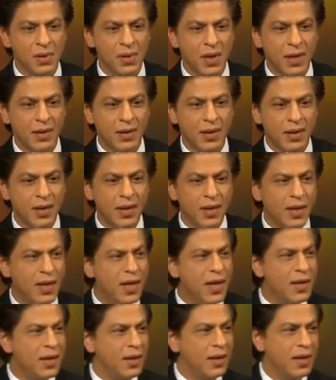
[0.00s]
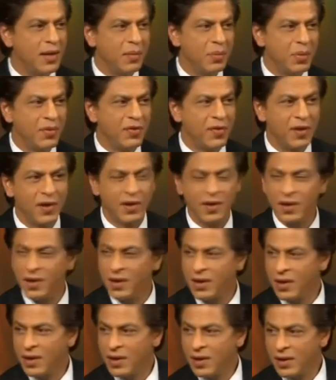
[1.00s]
that they didn't need any empathy.
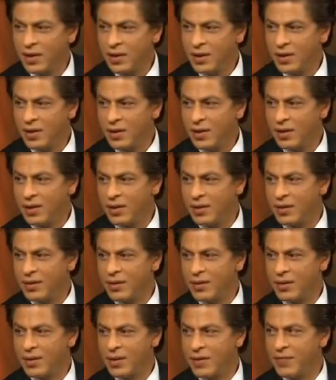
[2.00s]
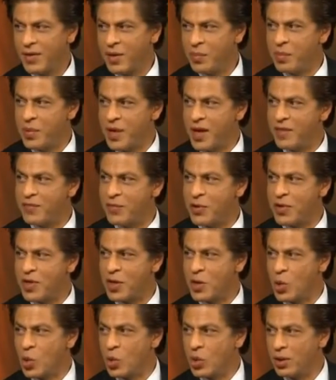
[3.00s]
They're very brave on
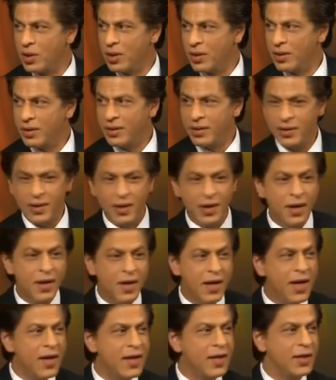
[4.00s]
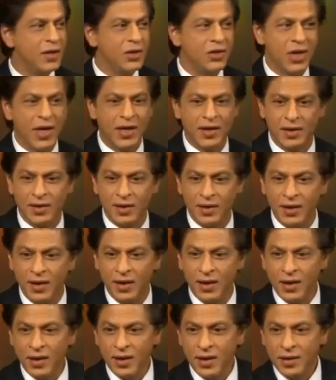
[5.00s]
their own. They didn't need any charity.
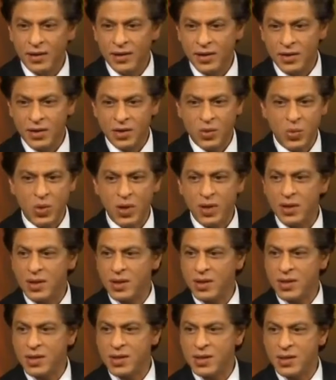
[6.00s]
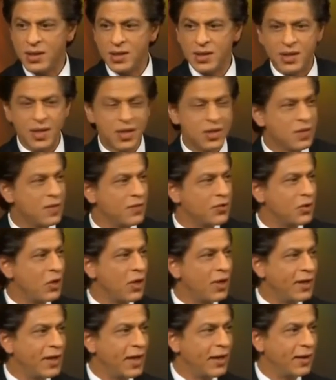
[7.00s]
They just want a certain sense of
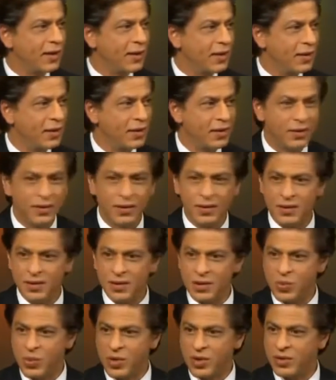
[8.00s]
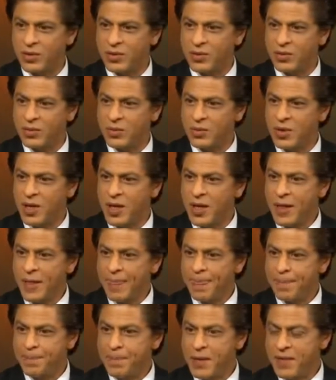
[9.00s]
solidarity. They just want you to
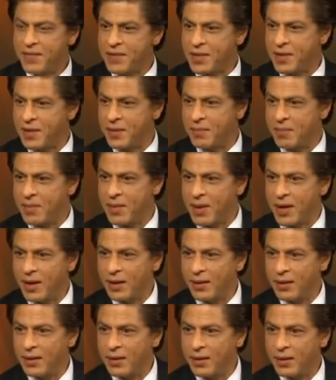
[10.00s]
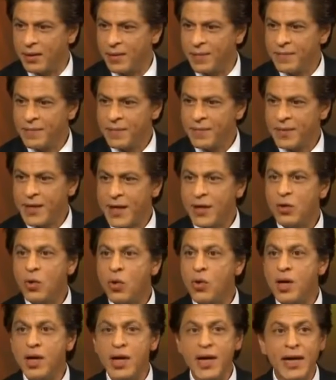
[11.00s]
be with them. And they
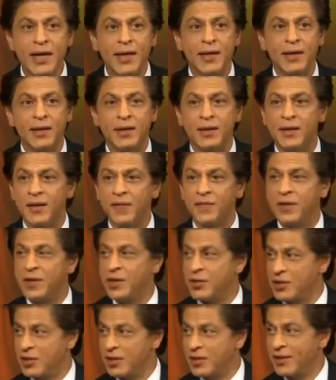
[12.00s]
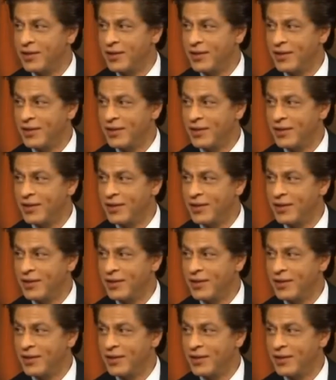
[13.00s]
don't need another definition,